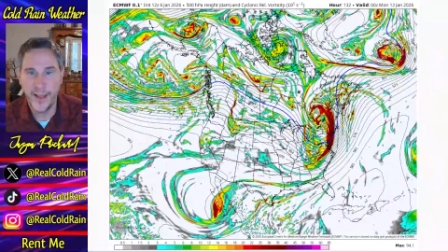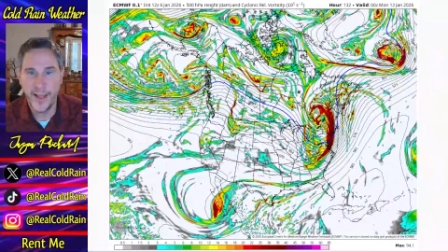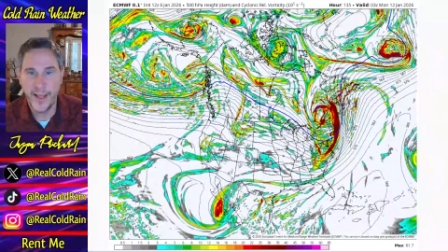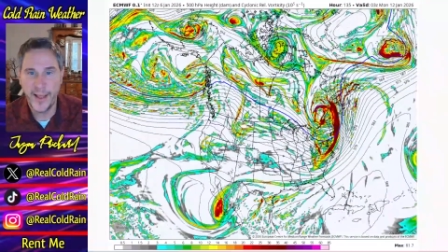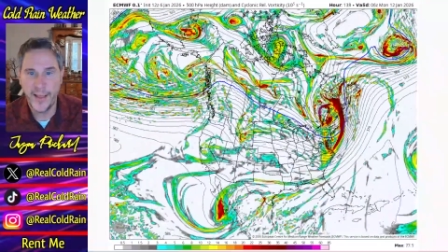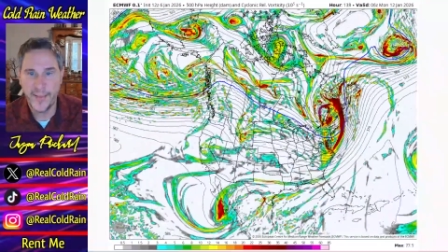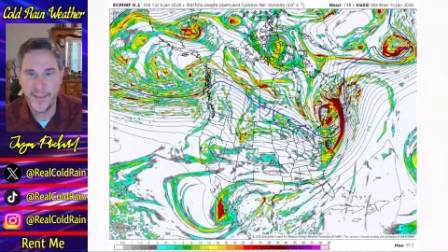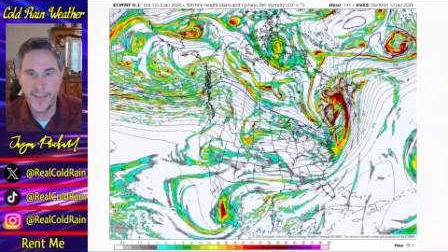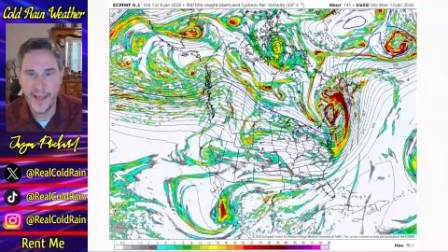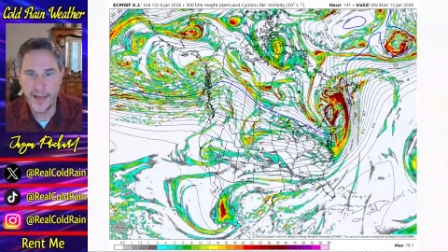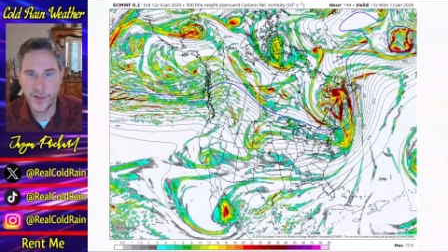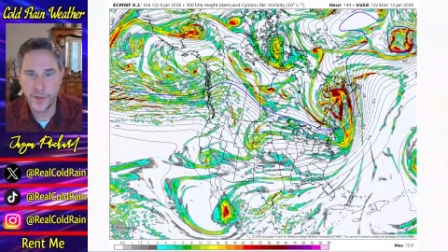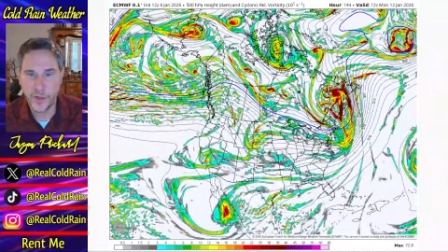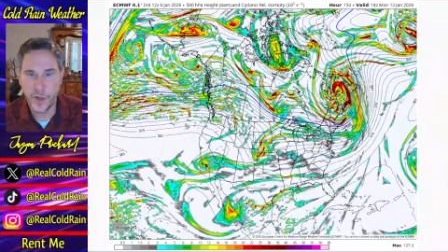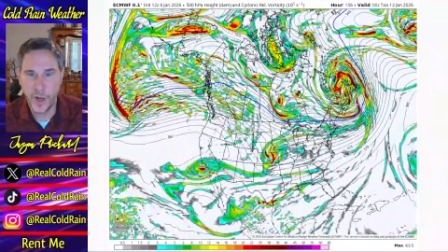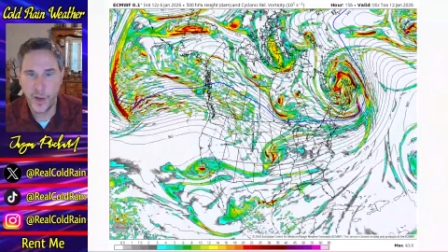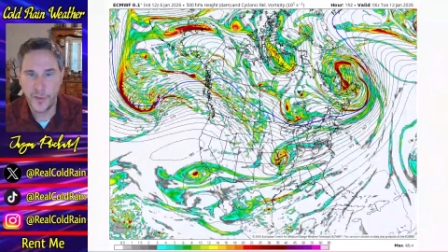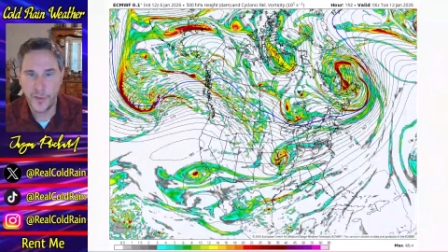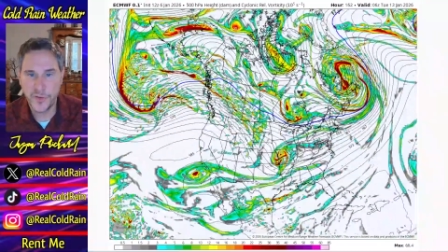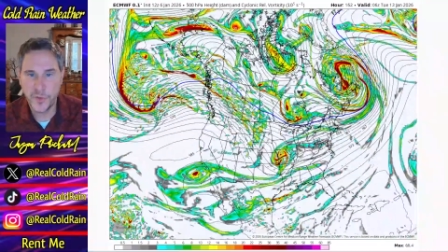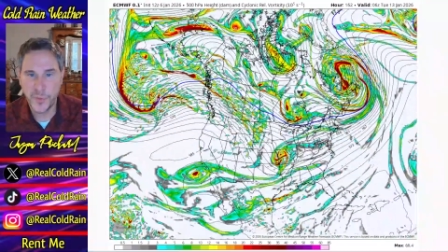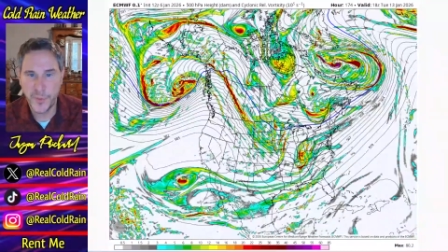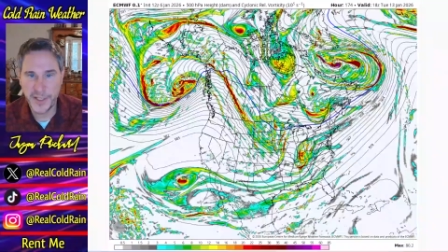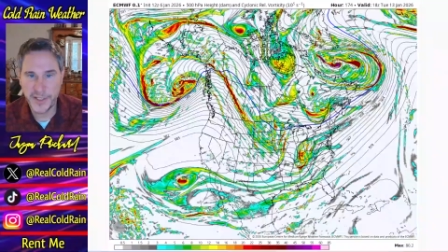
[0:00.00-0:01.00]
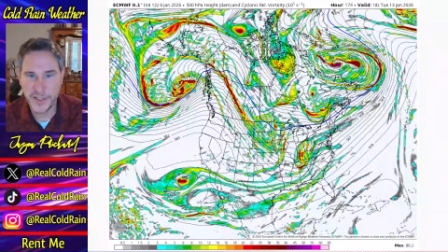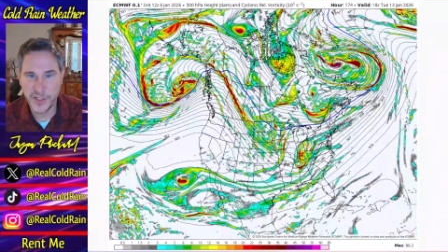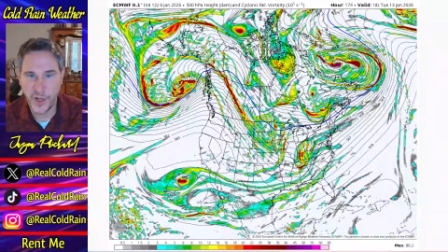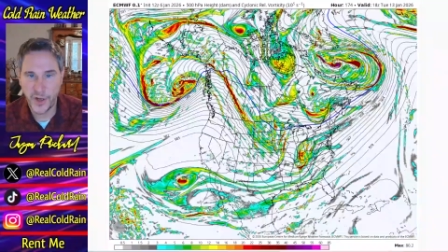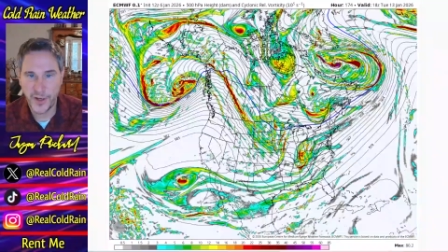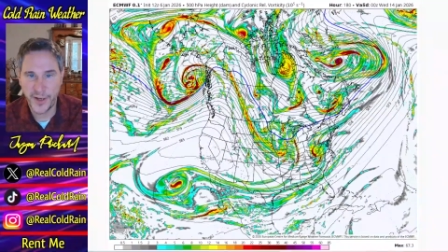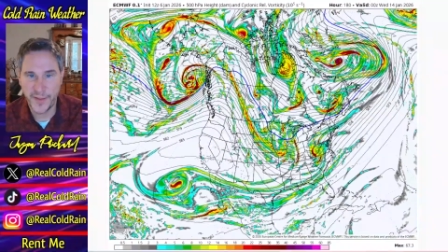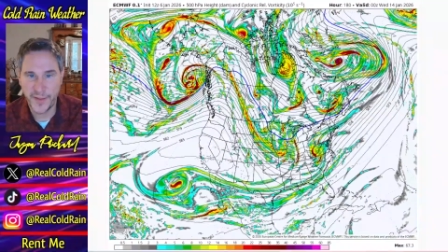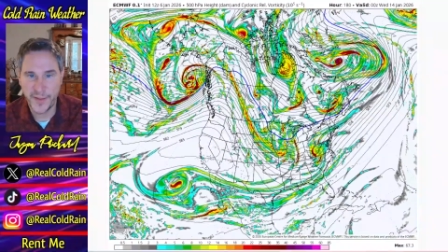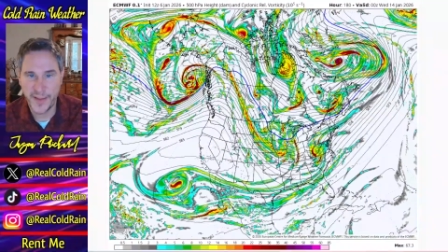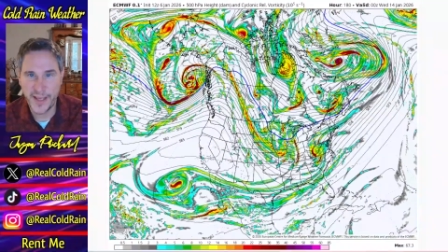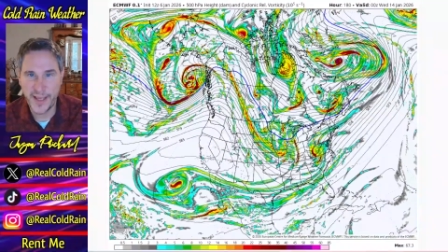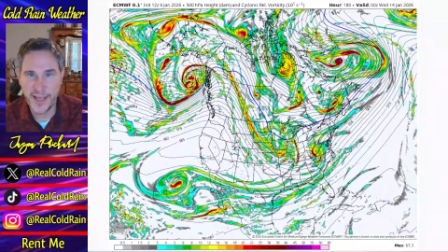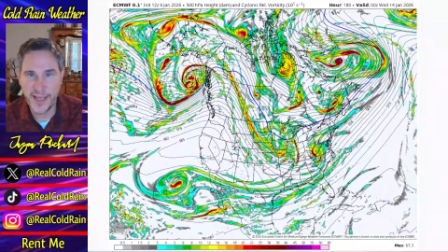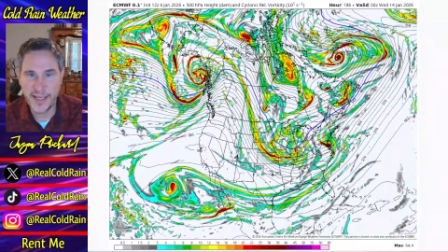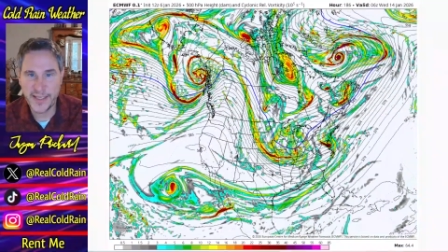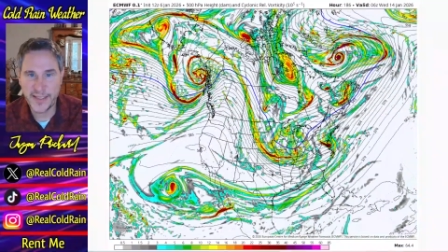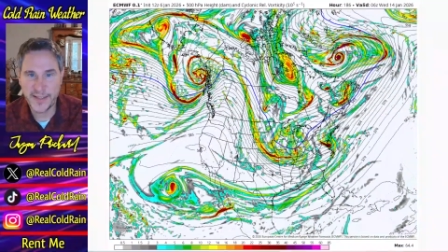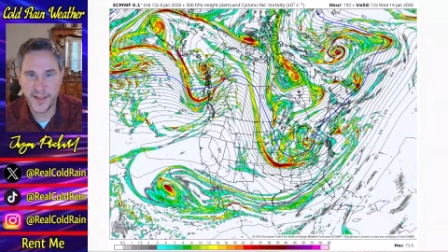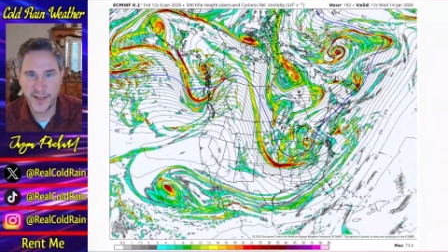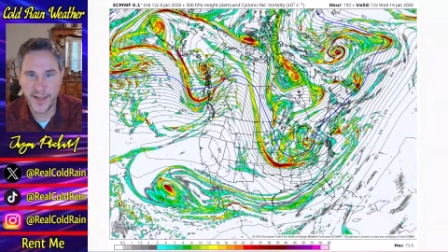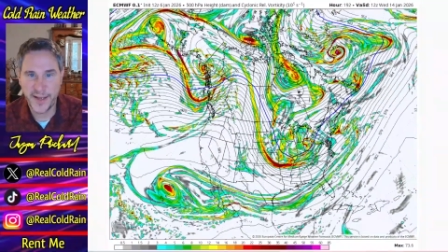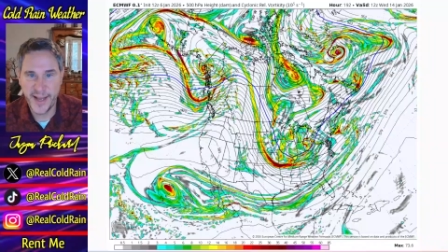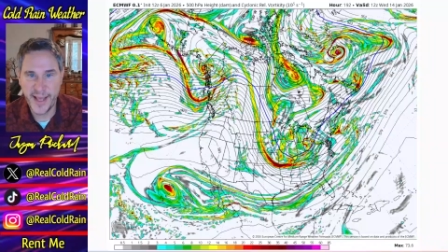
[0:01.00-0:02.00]
and that trough swings on to the east.
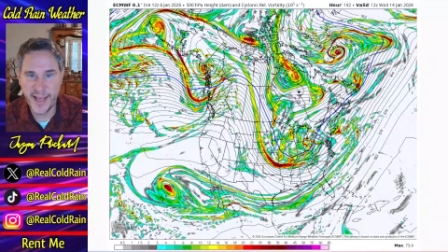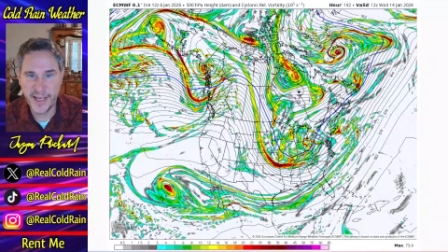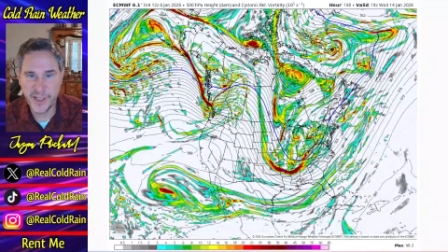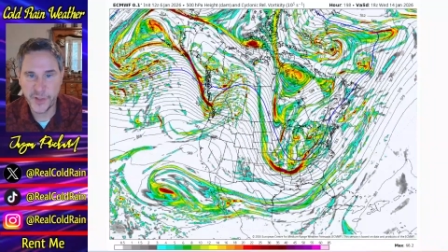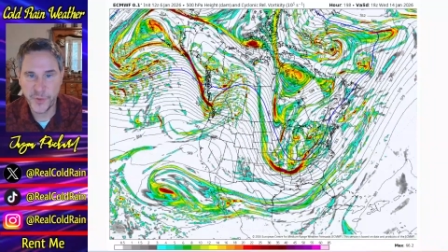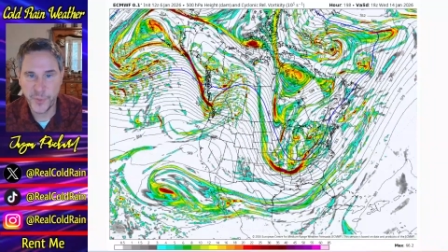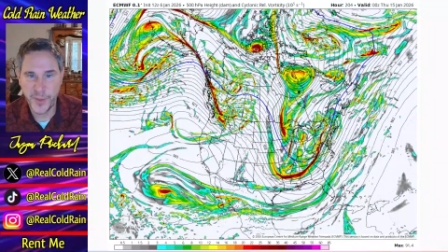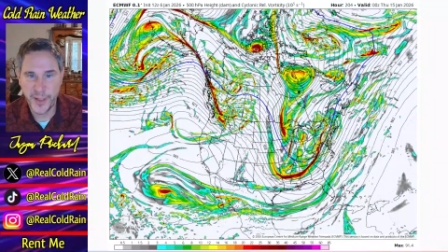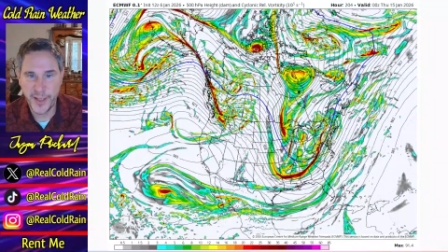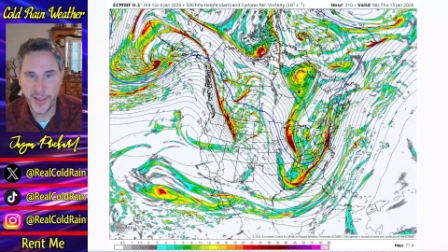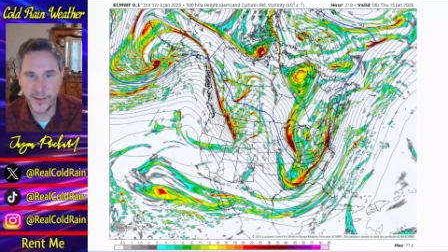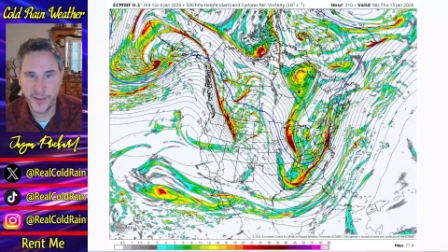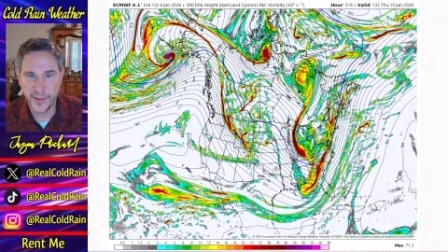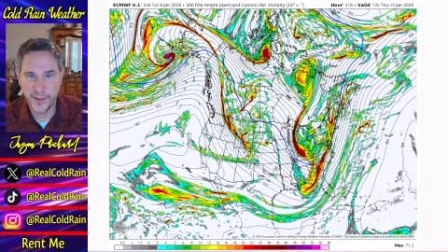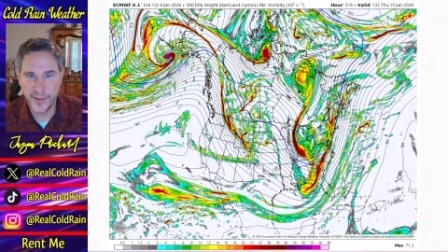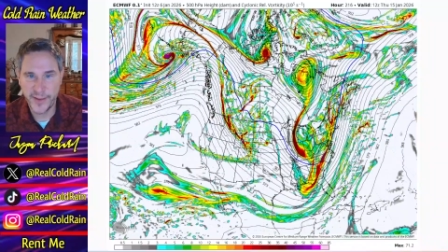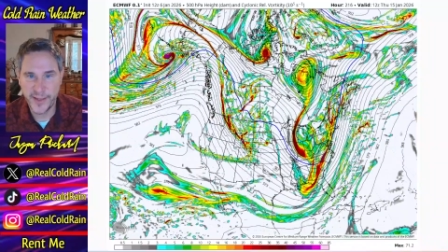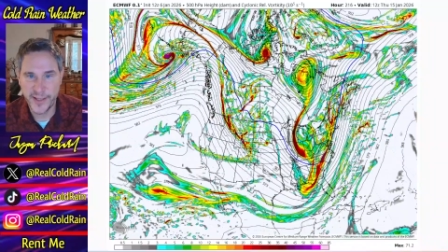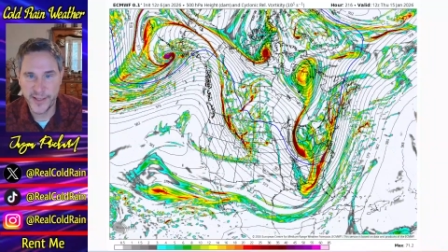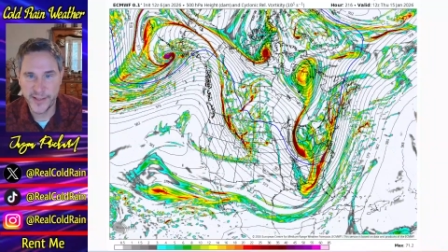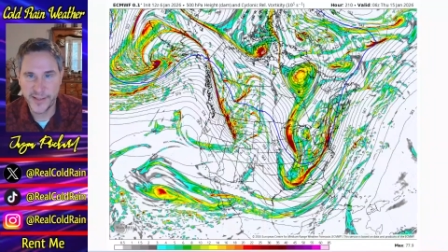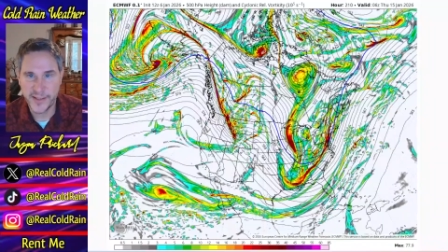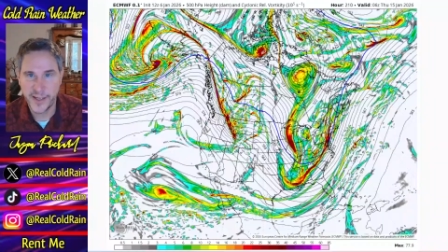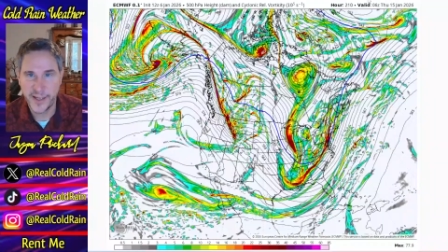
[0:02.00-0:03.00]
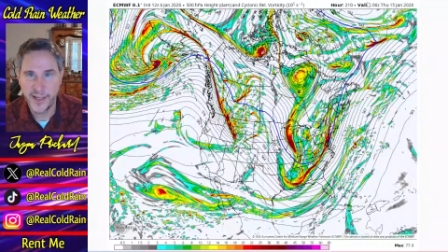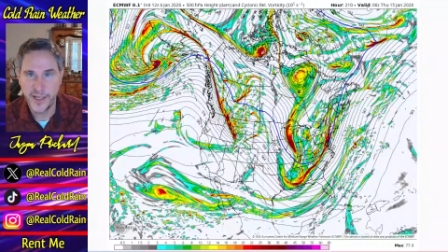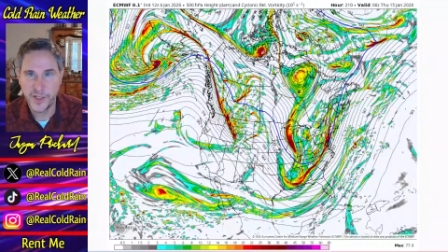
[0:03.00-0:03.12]
And the next week, look at this.